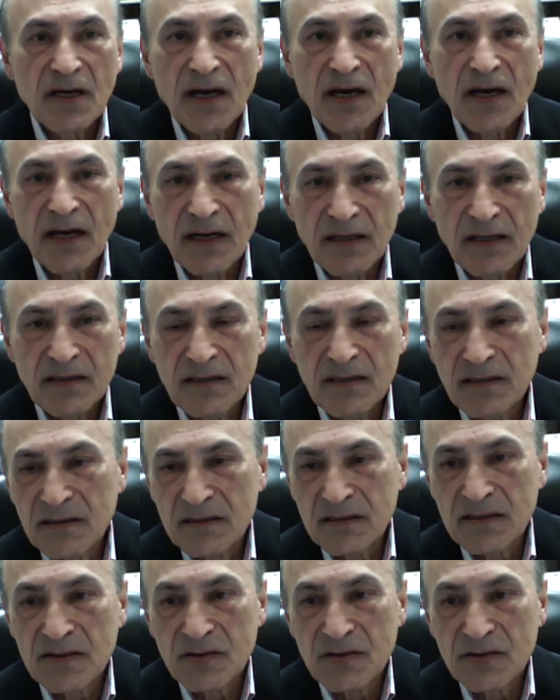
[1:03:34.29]
And I think
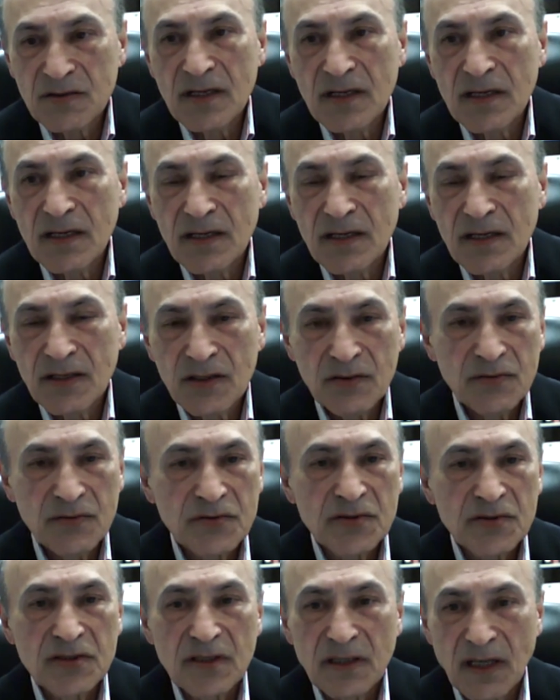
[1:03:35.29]
this is really a
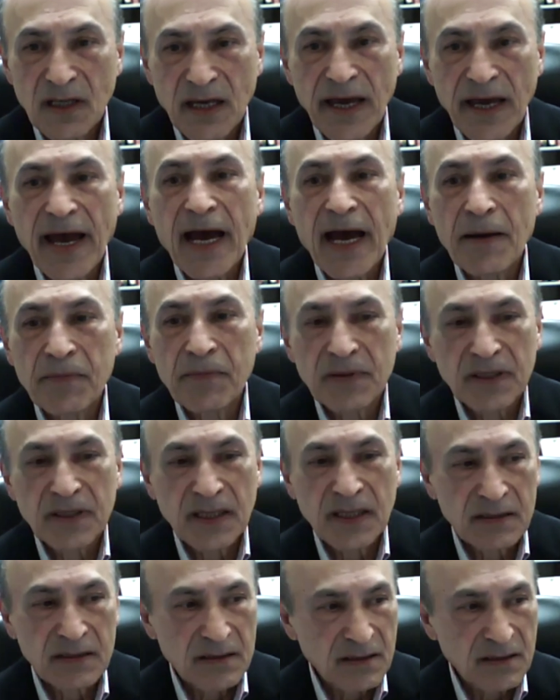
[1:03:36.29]
huge gap that